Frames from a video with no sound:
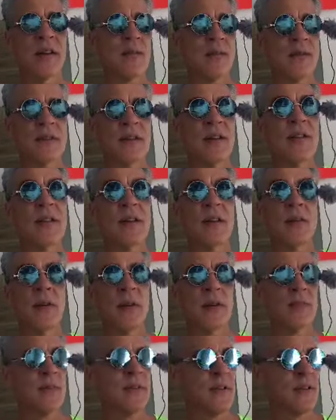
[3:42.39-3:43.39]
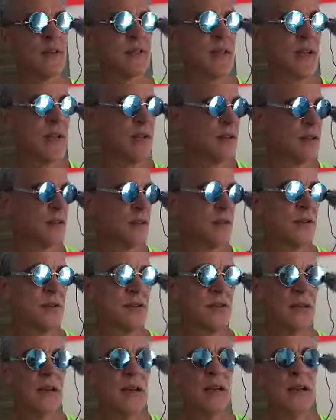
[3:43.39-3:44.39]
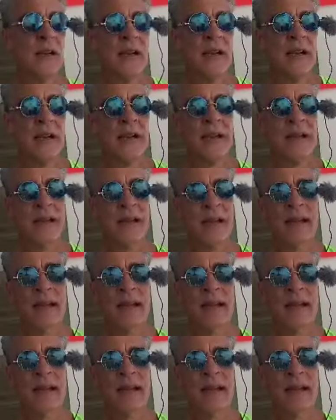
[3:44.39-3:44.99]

There was nothing going up to the sink. So it